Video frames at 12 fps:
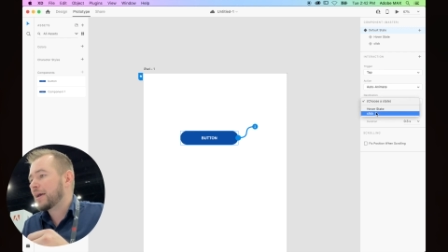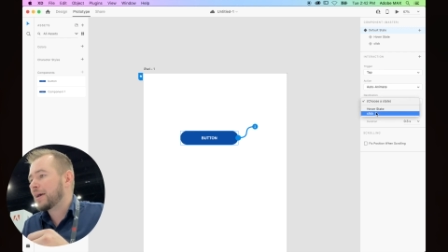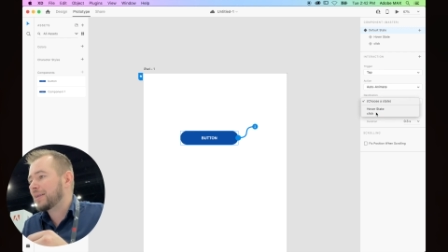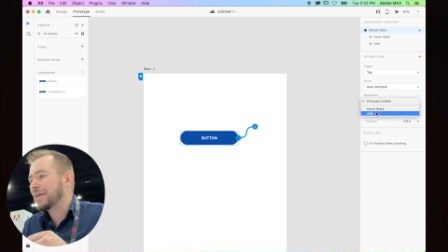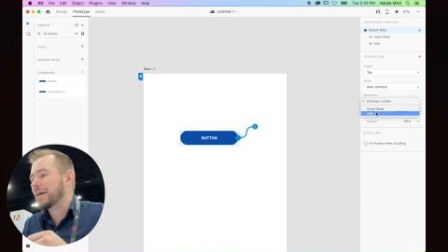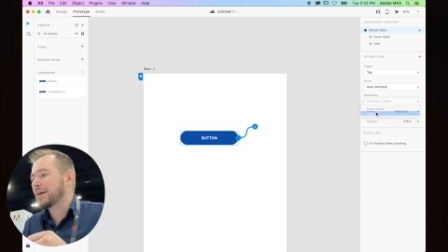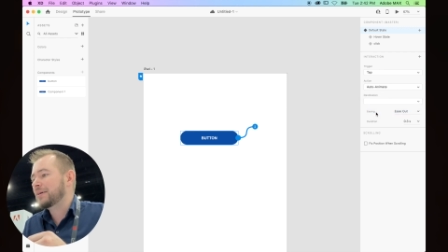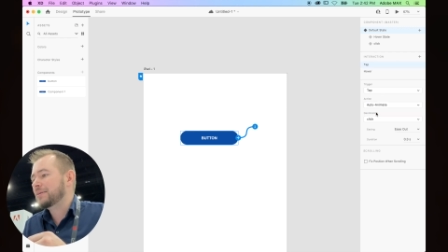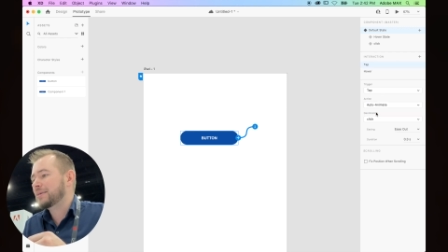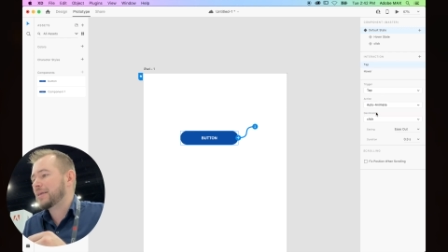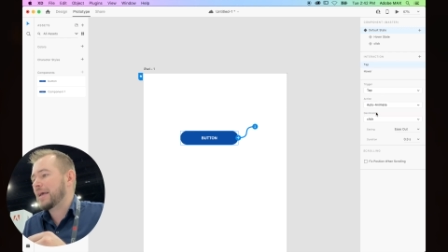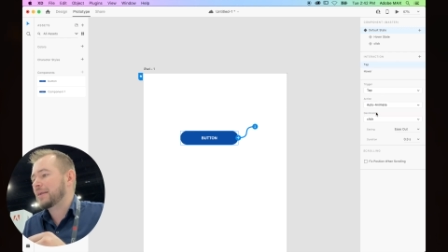click
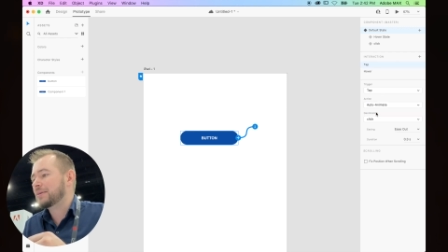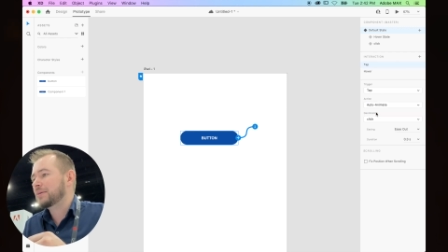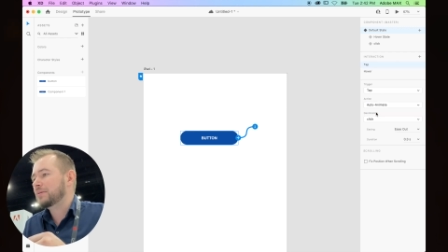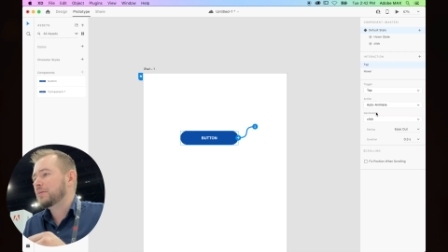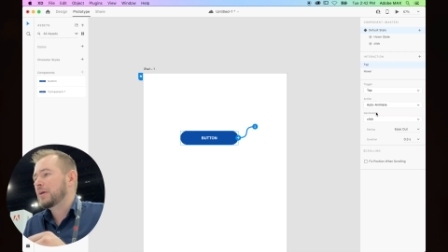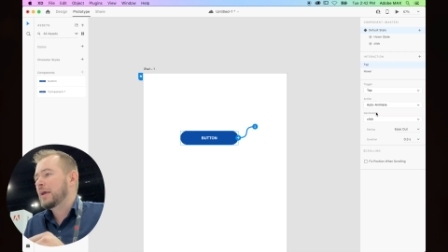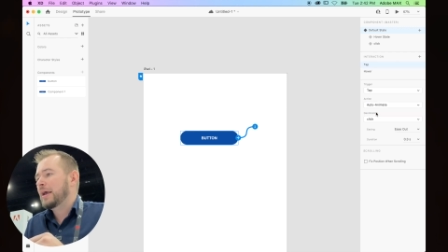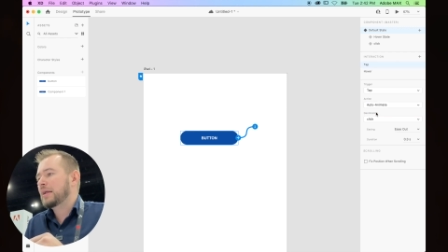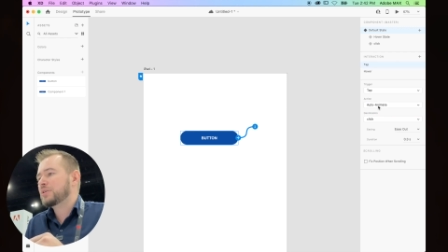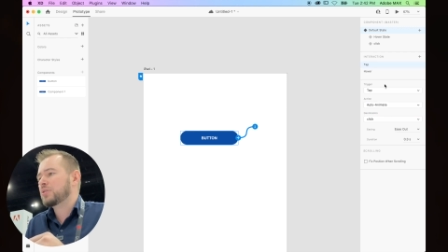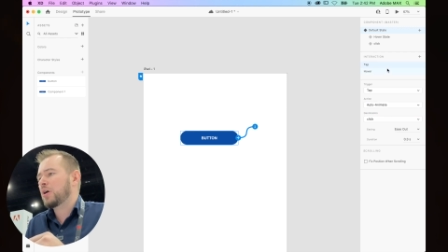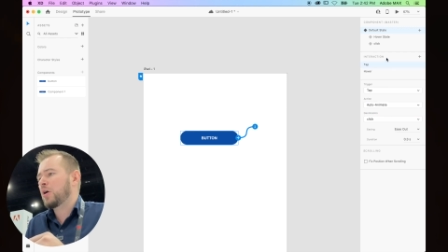state.
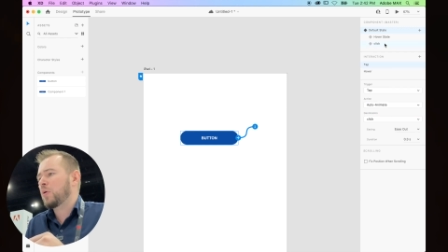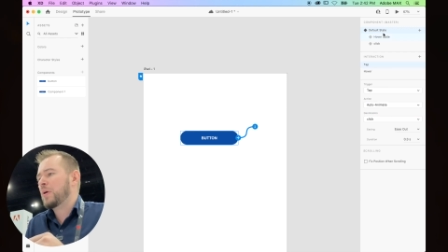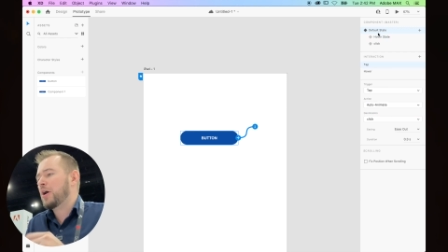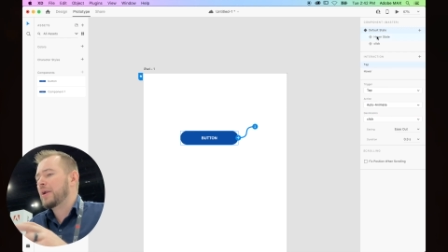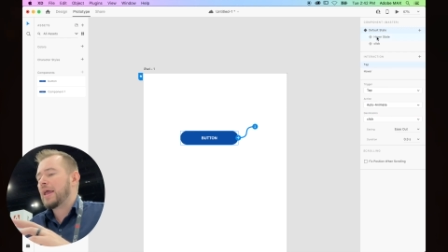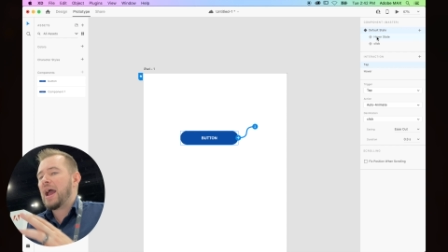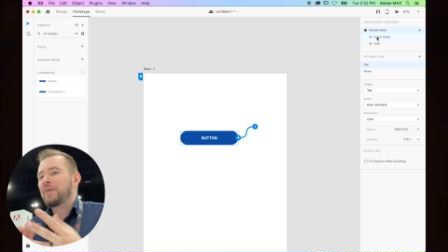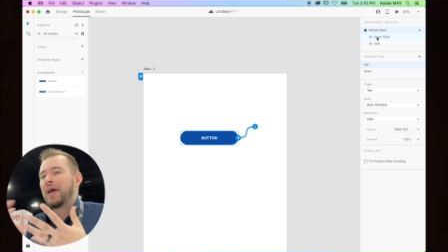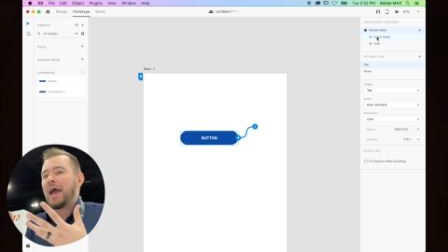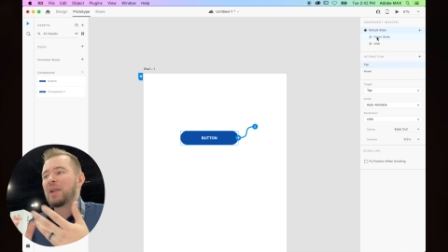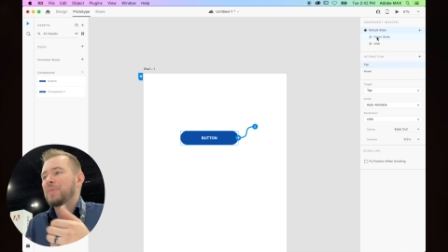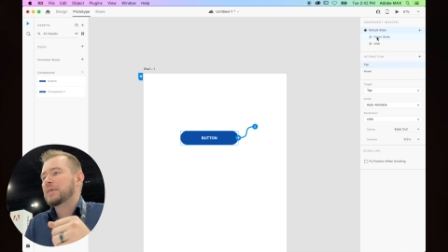And so we already have
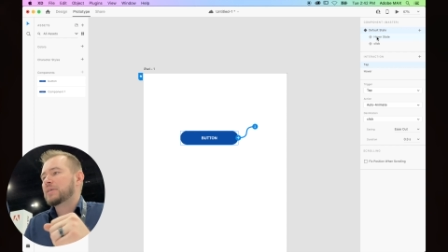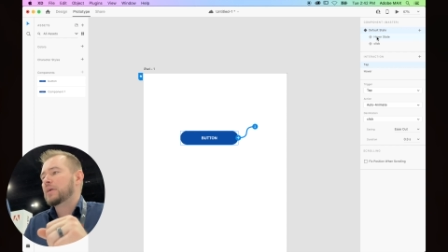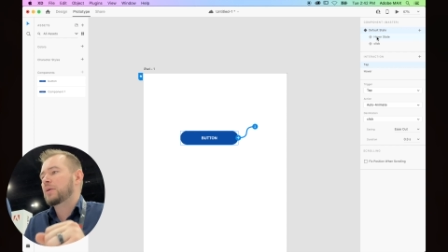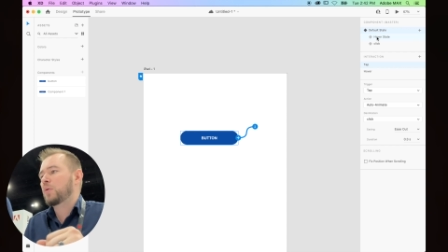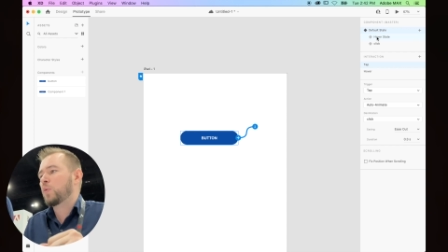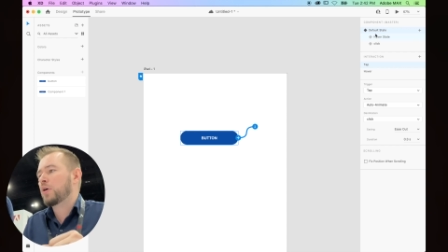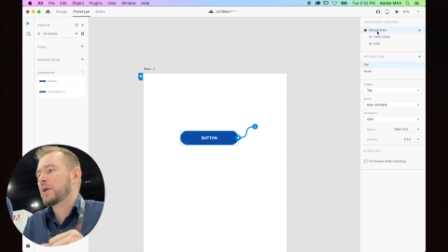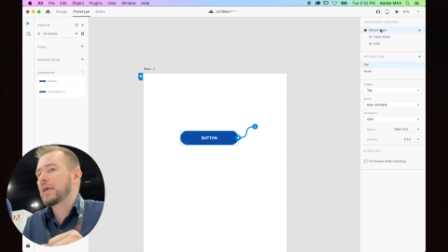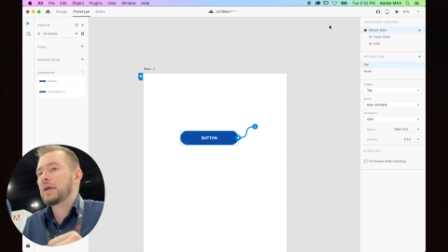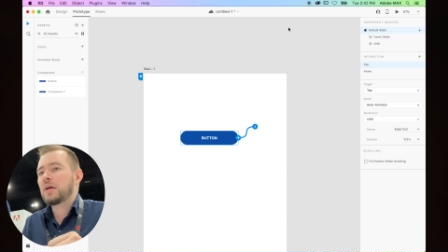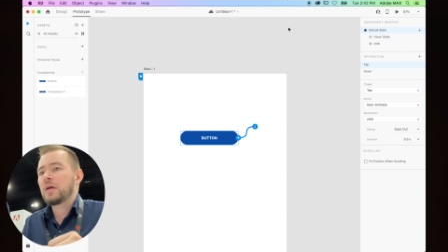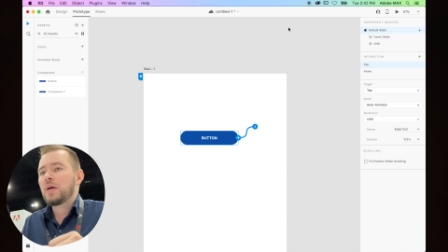that animation
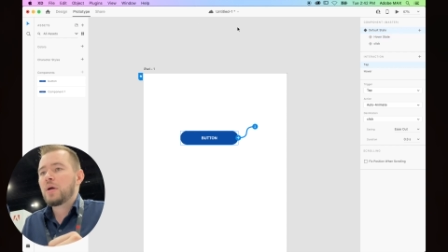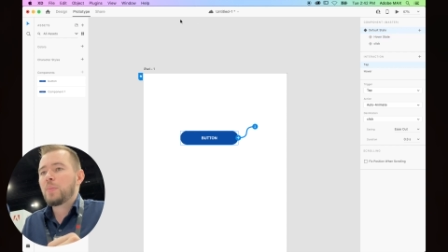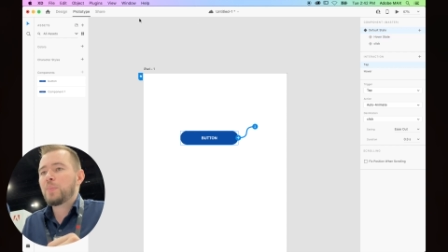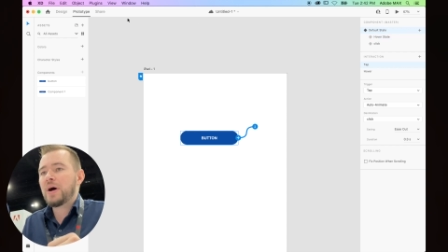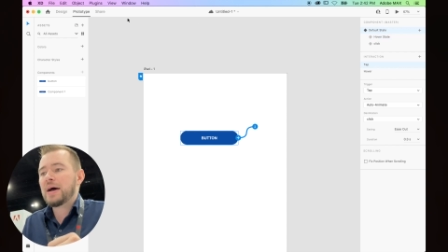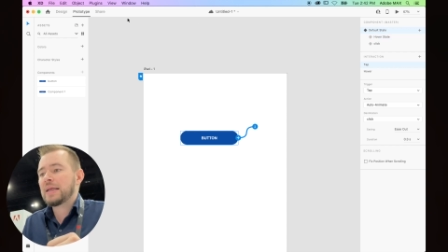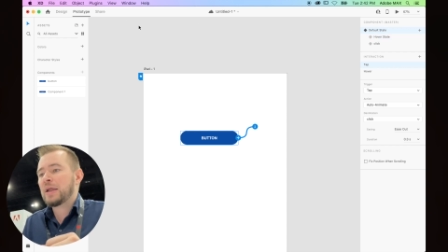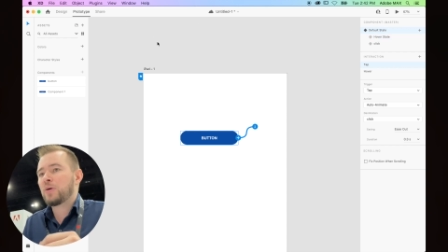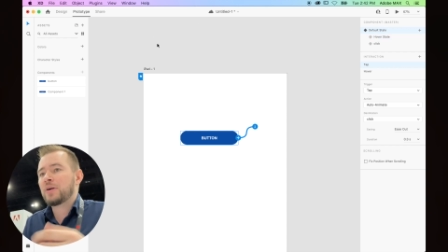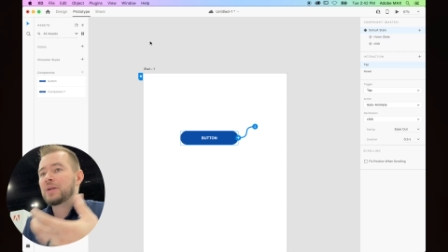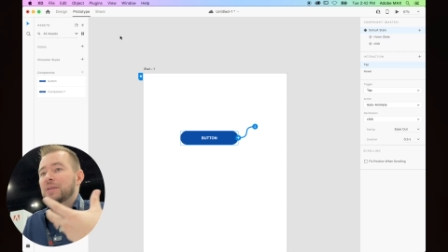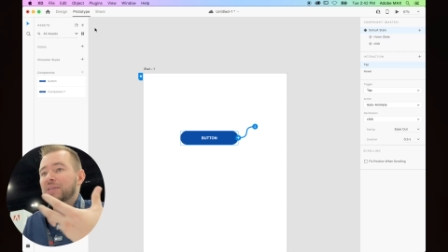working, but in
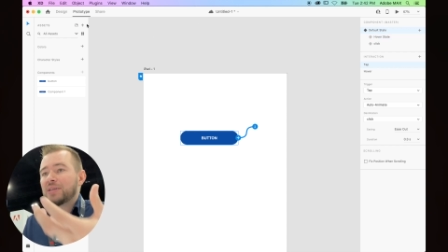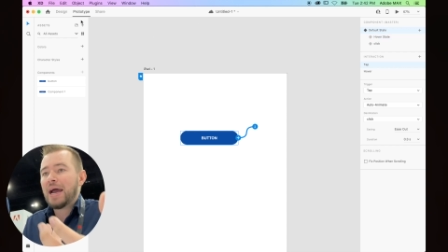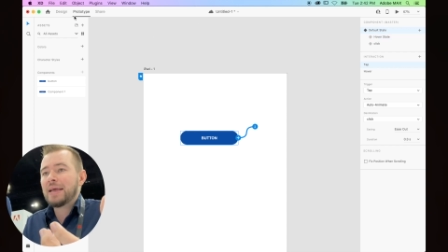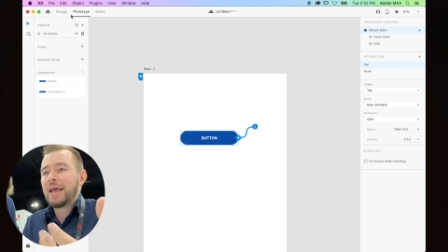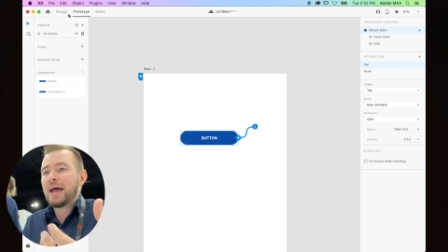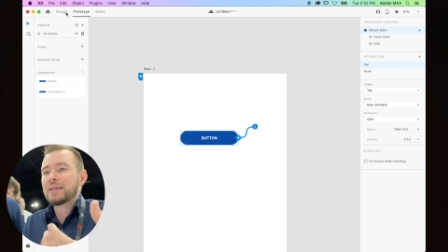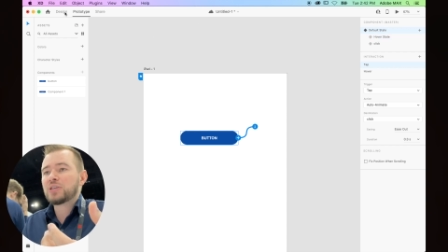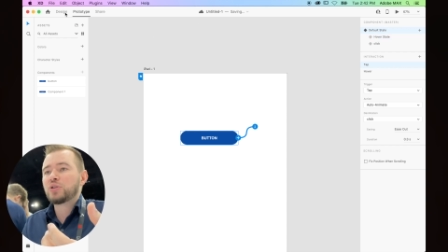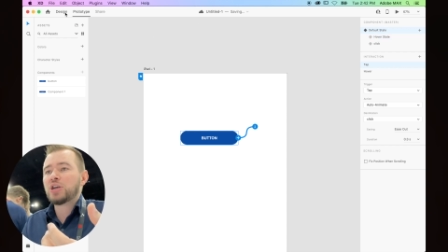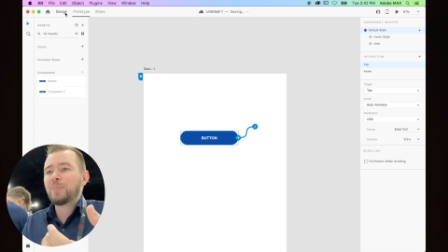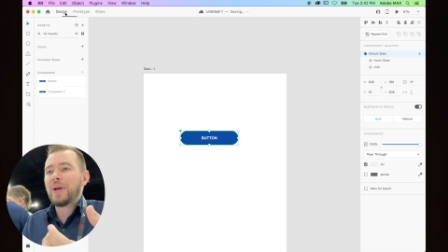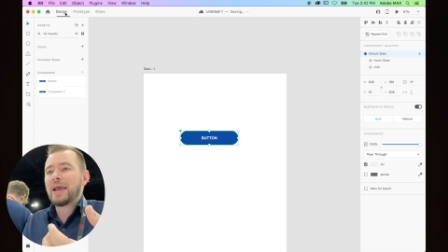order to design that, let's
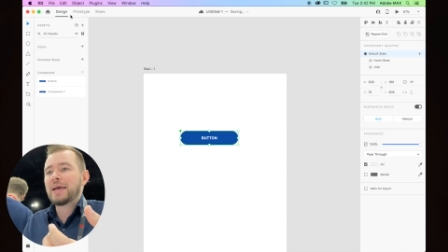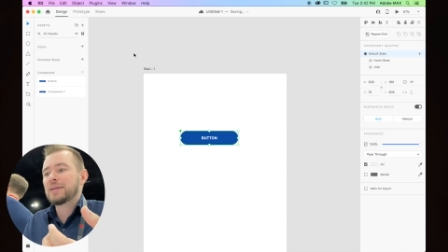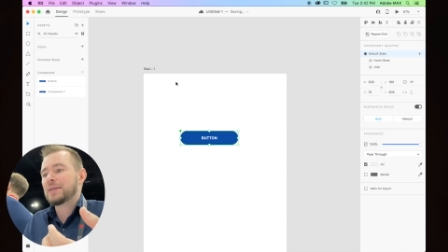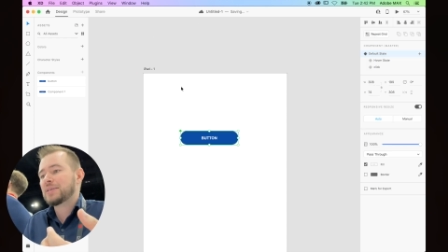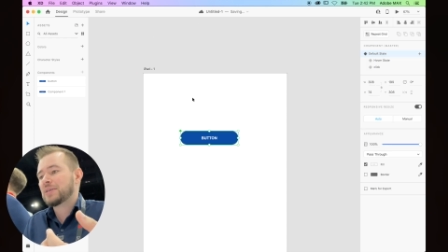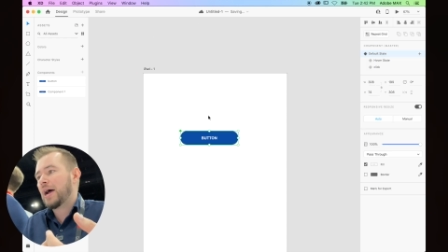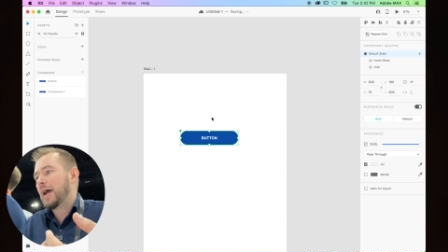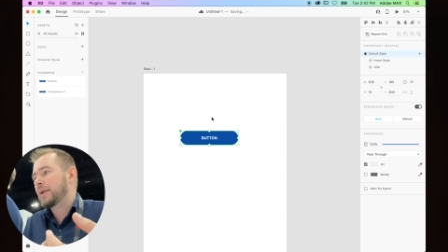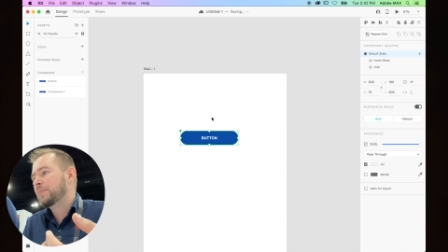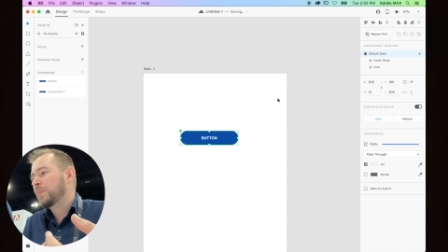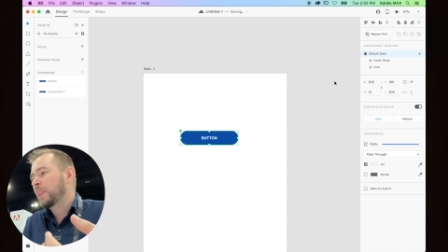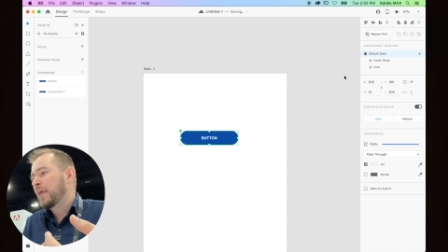jump back into
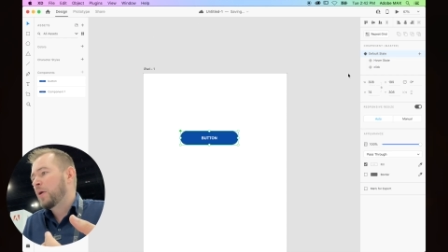design.